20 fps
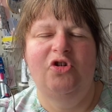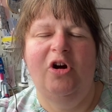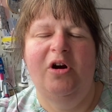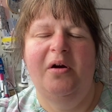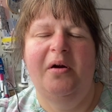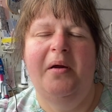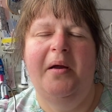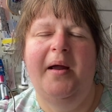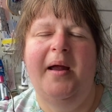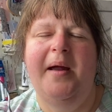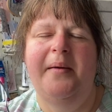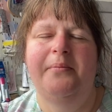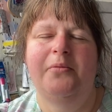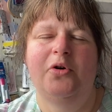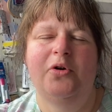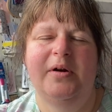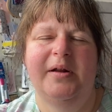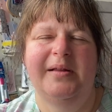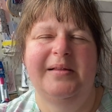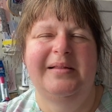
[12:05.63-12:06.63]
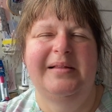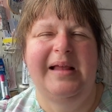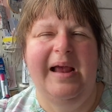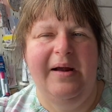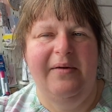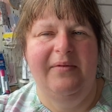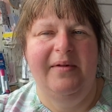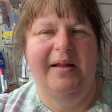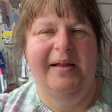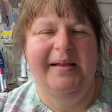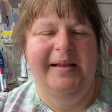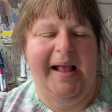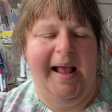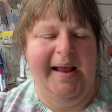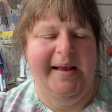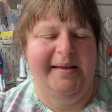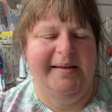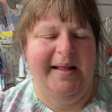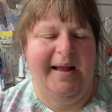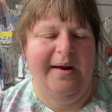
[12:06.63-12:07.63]
jumper, I'm going to definitely
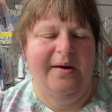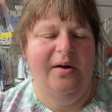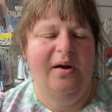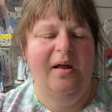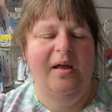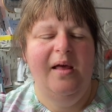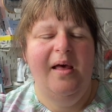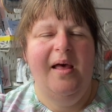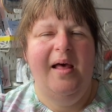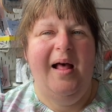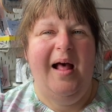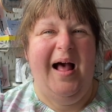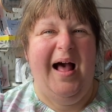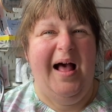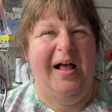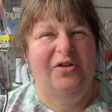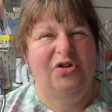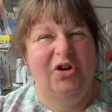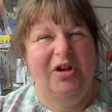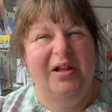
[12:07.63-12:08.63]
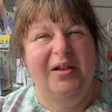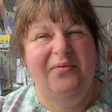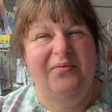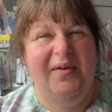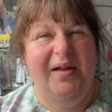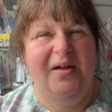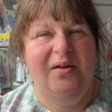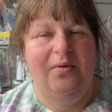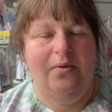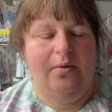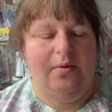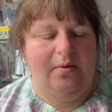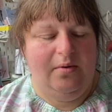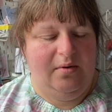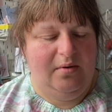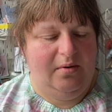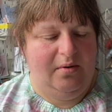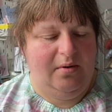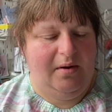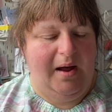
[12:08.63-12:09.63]
size down. I just feel
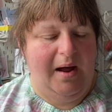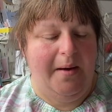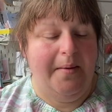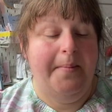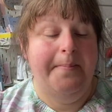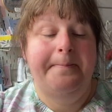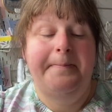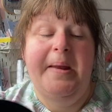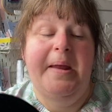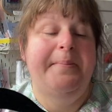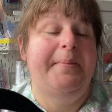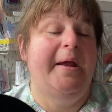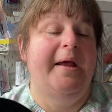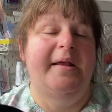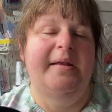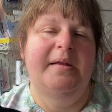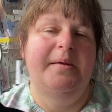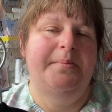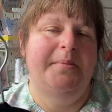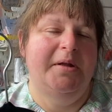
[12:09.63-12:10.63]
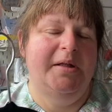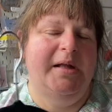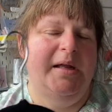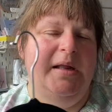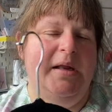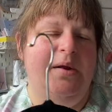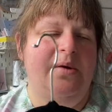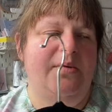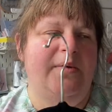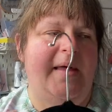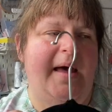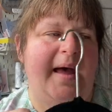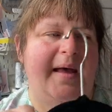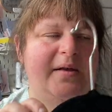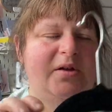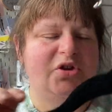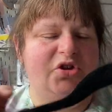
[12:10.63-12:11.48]
maybe it's a material that's